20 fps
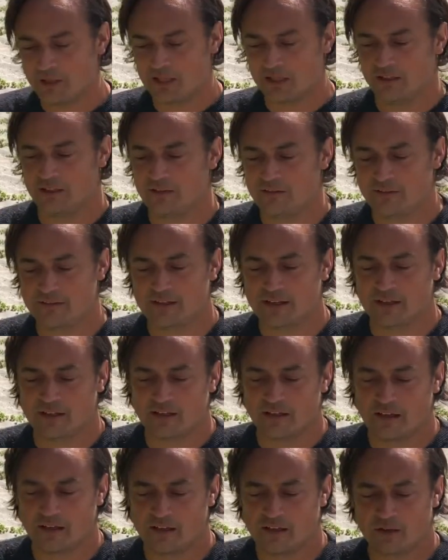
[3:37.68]
can use that,
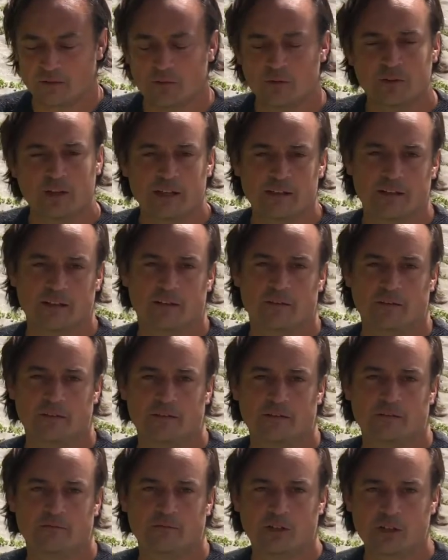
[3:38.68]
and I will then go
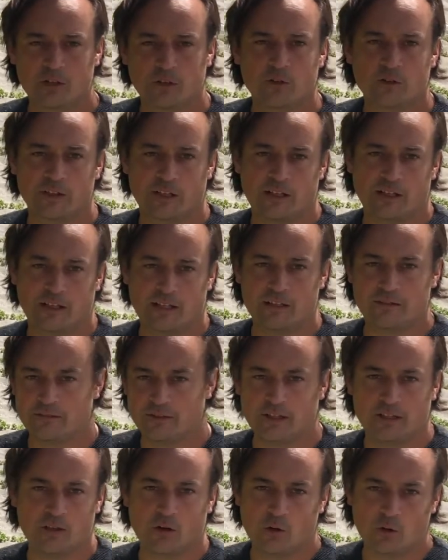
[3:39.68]
and record it either
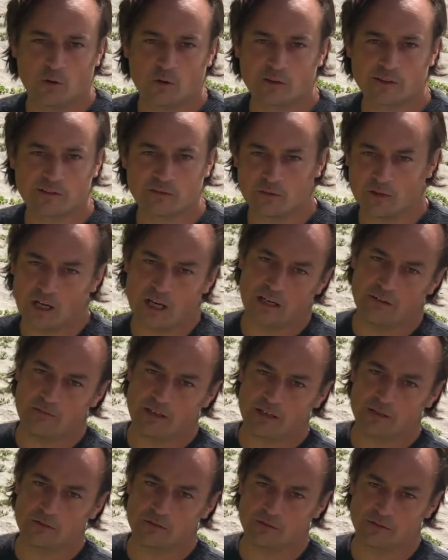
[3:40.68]
in AUX or
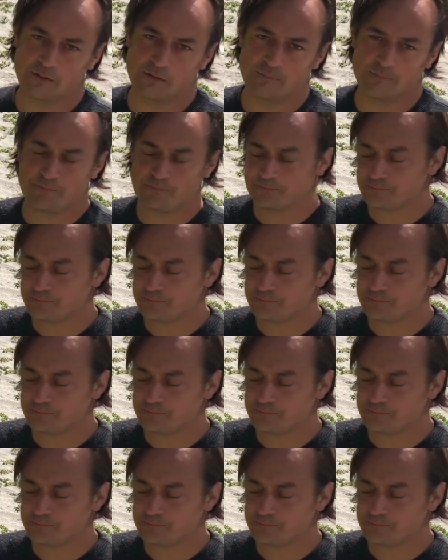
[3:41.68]
iRecord.